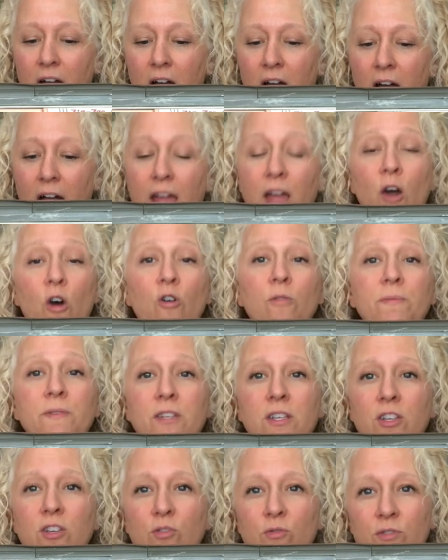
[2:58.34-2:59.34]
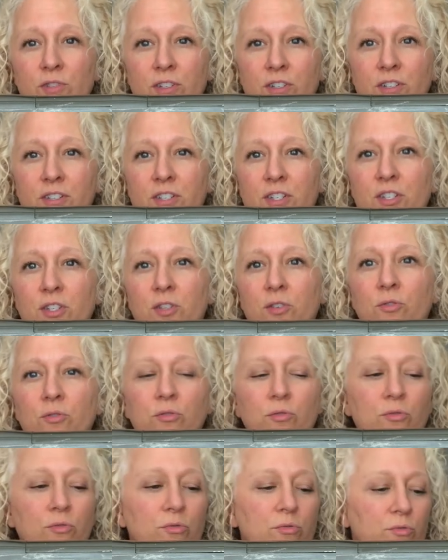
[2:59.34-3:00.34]
I hope to use her
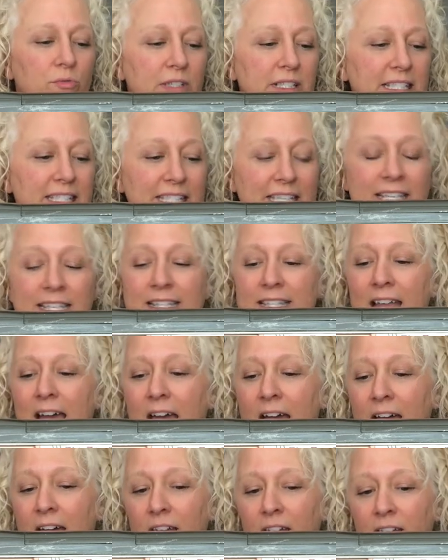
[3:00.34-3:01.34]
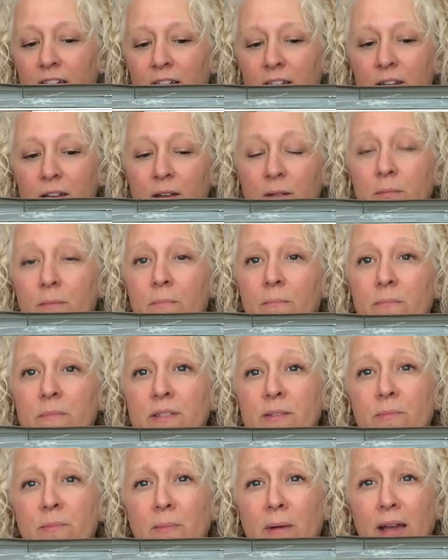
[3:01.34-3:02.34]
to zigzag
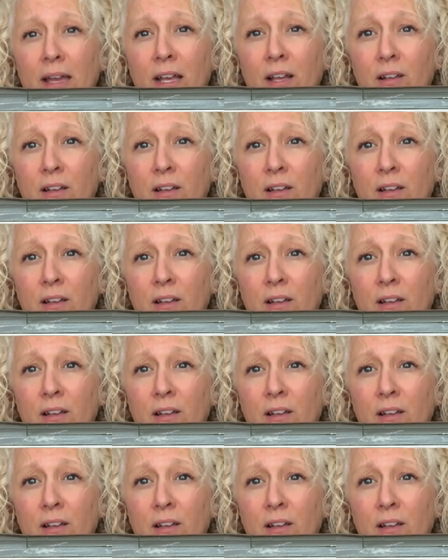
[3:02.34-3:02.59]
some of my